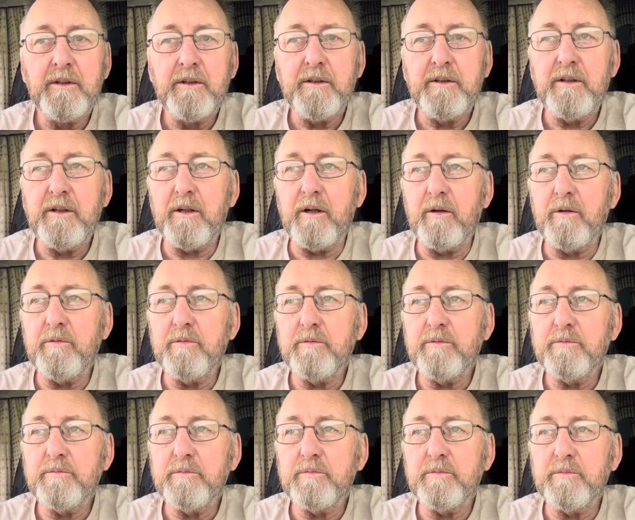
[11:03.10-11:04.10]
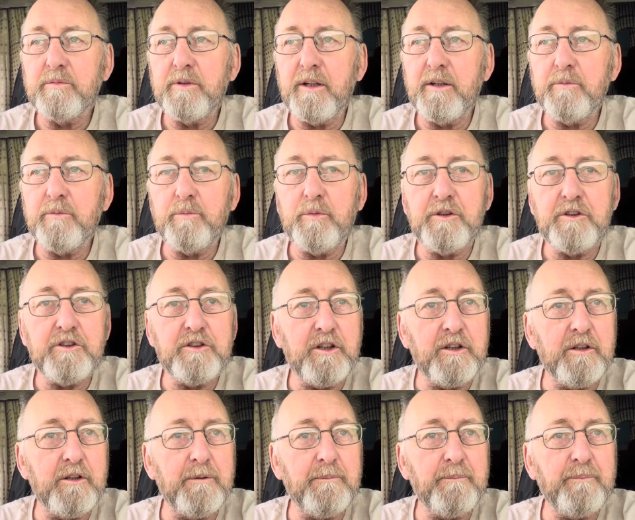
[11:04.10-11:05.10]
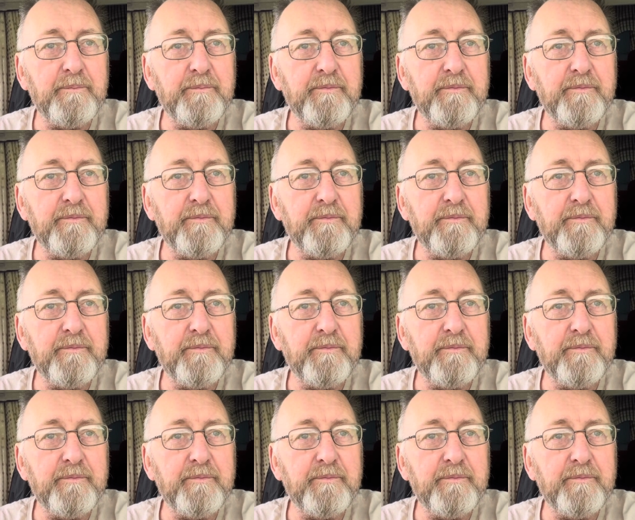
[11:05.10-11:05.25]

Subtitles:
you know, which the